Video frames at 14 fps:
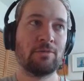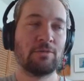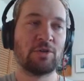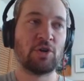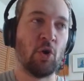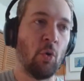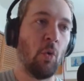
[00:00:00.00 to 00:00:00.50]

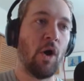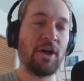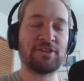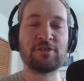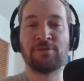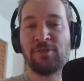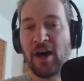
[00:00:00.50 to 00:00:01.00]

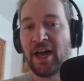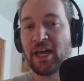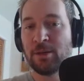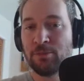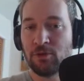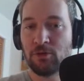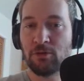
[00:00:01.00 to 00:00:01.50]

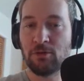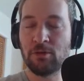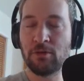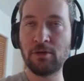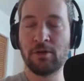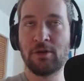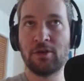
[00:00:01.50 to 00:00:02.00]
quantifiable
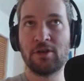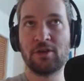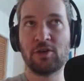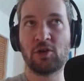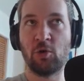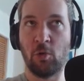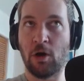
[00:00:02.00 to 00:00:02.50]

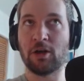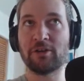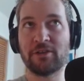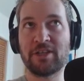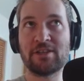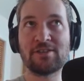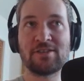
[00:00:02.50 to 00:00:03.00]

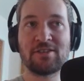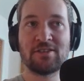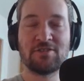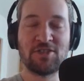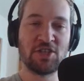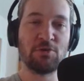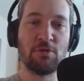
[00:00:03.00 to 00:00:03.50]
qualities
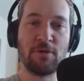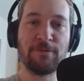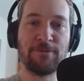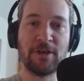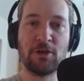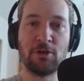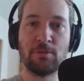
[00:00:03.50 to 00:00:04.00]
to a
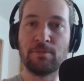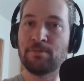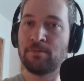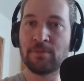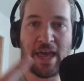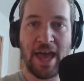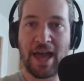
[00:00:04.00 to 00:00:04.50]
film,
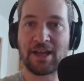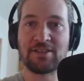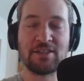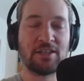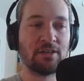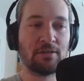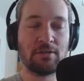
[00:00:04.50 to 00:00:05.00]

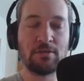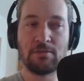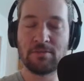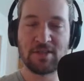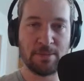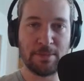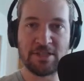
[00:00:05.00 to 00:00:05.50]
acting,
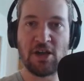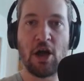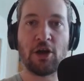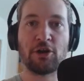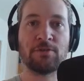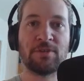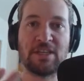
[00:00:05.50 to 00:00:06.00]

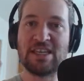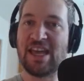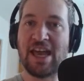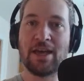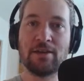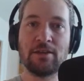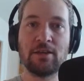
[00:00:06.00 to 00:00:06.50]
cinematography,
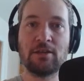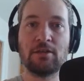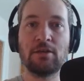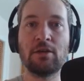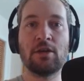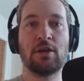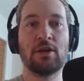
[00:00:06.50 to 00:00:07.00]
editing,
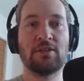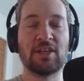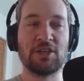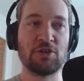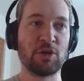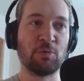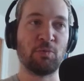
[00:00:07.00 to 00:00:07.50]
that
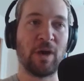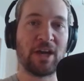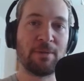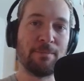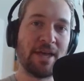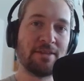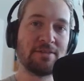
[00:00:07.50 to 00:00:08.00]
you can
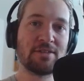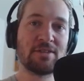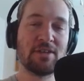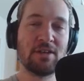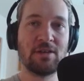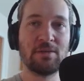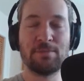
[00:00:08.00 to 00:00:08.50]
recommend.
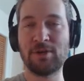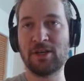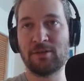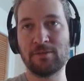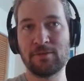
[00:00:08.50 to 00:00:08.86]
But,